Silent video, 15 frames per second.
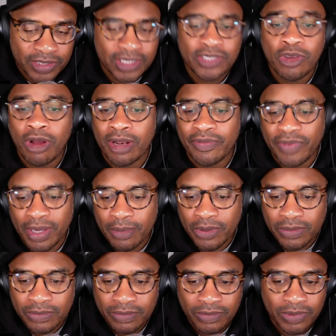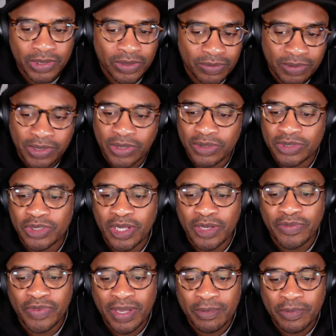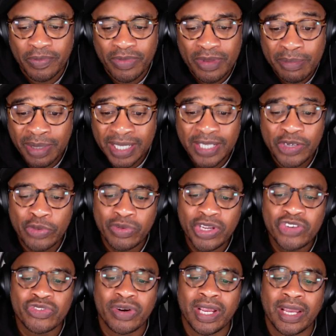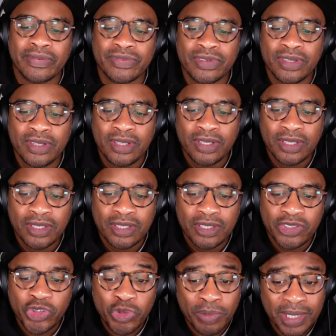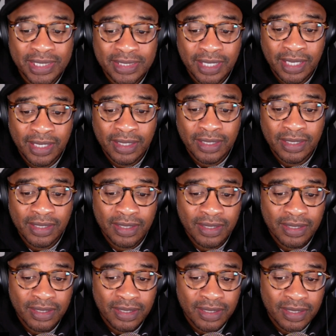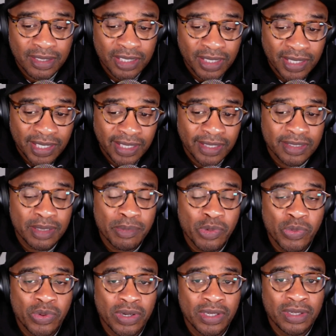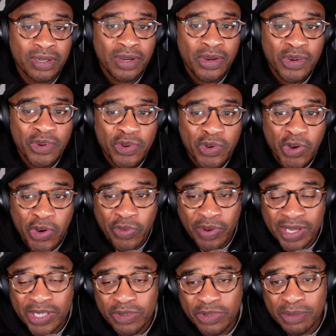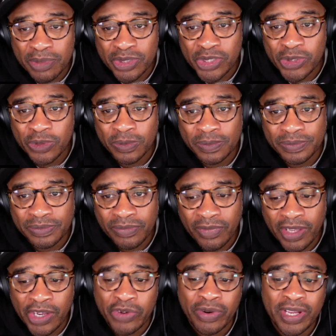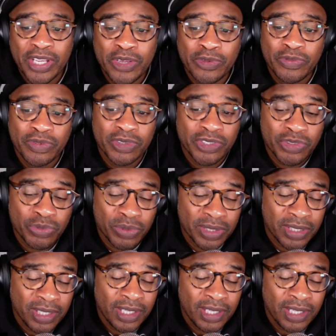Hall of Famer. We know he's a Hall of Famer. But in a redraft, you may take Kidd number 1 or Grant Hill number 2. And Grant Hill finished with